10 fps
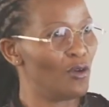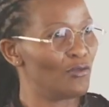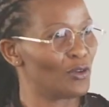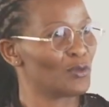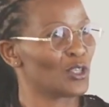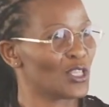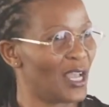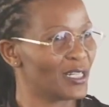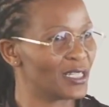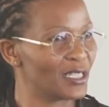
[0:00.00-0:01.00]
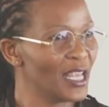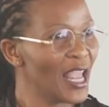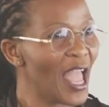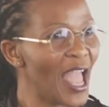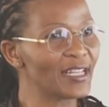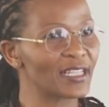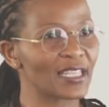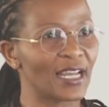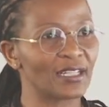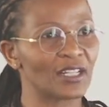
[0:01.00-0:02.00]
from society and
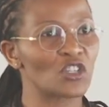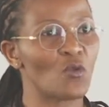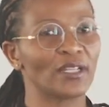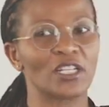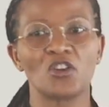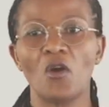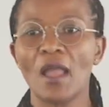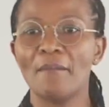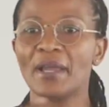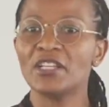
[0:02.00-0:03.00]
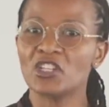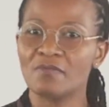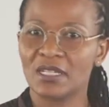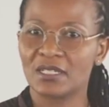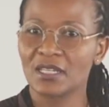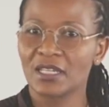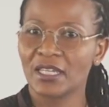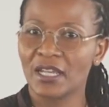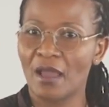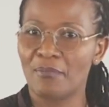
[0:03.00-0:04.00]
decided that she wanted no embellishment
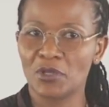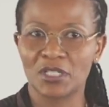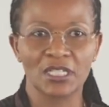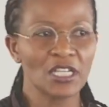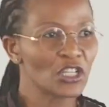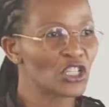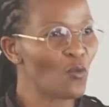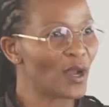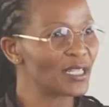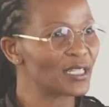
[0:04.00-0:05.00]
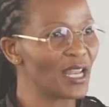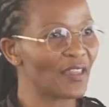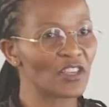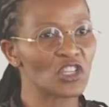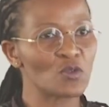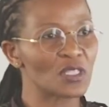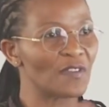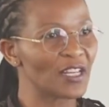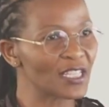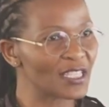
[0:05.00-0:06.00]
in her body. She wanted nothing. She was
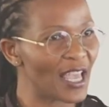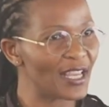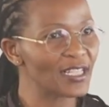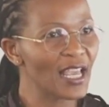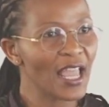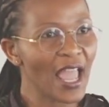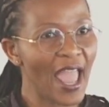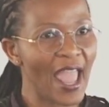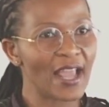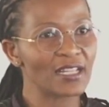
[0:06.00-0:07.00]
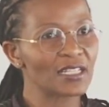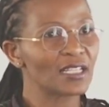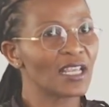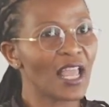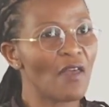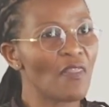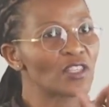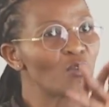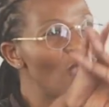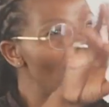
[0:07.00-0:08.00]
very sad. And, and
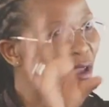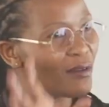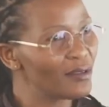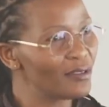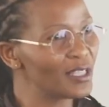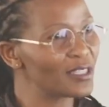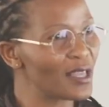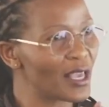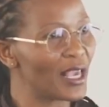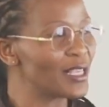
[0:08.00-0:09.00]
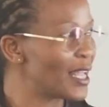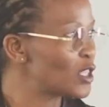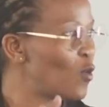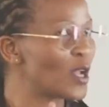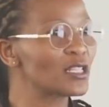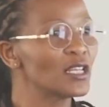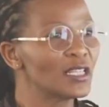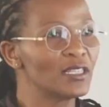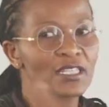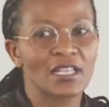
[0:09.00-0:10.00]
that's where this thing is. That's what
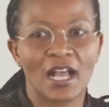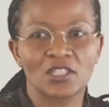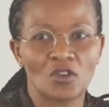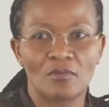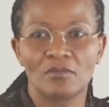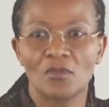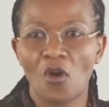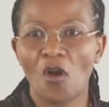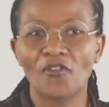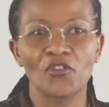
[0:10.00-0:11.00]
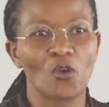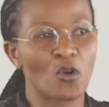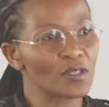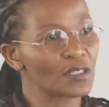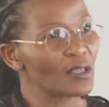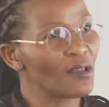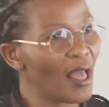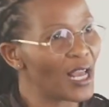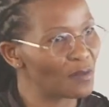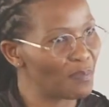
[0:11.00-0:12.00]
this custom of yours
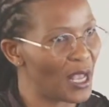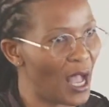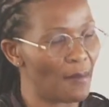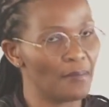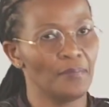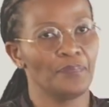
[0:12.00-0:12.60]
has become.